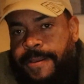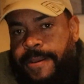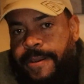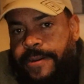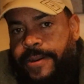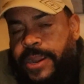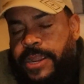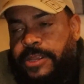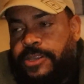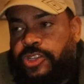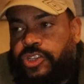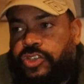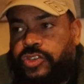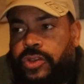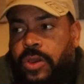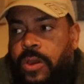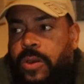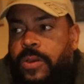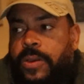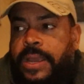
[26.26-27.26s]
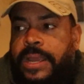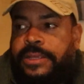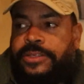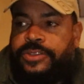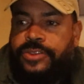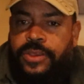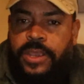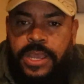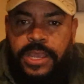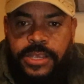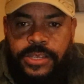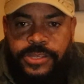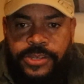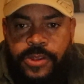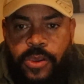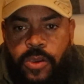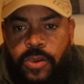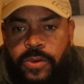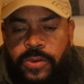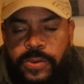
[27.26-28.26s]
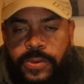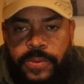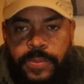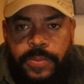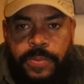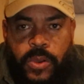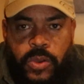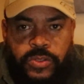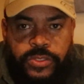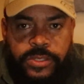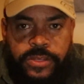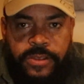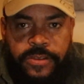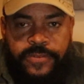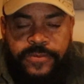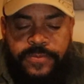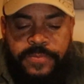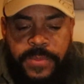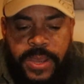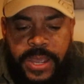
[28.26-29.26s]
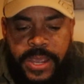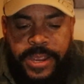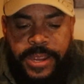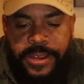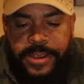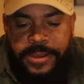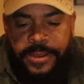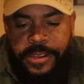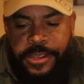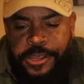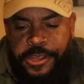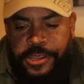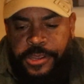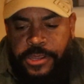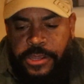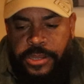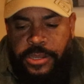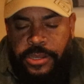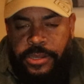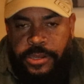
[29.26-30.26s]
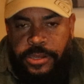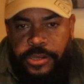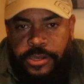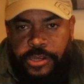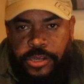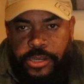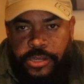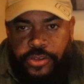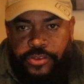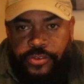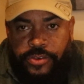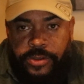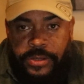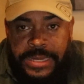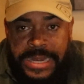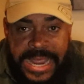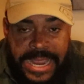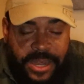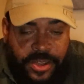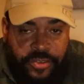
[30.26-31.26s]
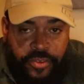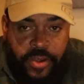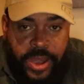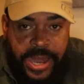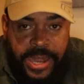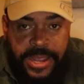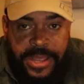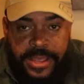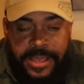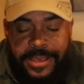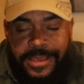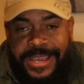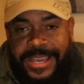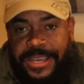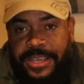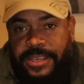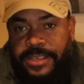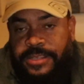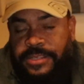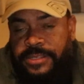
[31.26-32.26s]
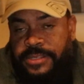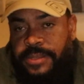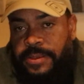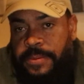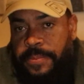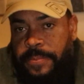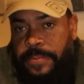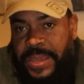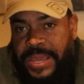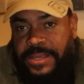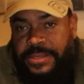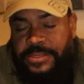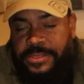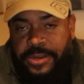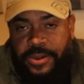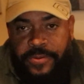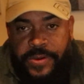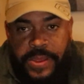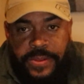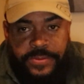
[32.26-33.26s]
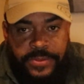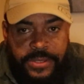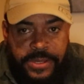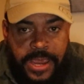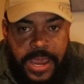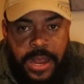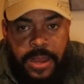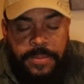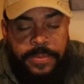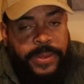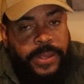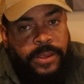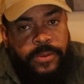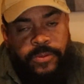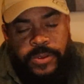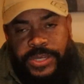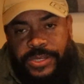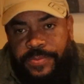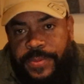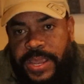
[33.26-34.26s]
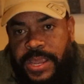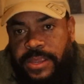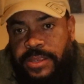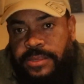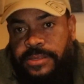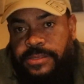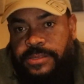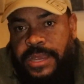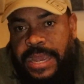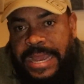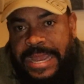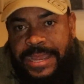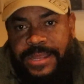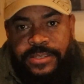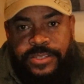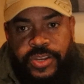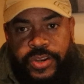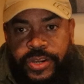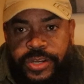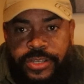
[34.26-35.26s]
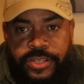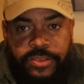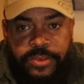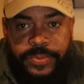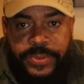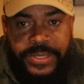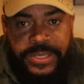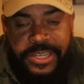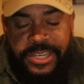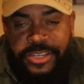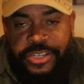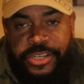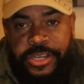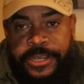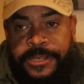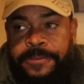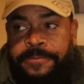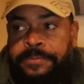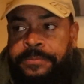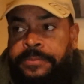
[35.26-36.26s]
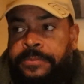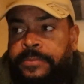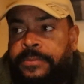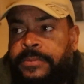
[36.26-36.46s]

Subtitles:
Alright, so as you guys know, most of my day trading is based around scalping, which means I enter into a position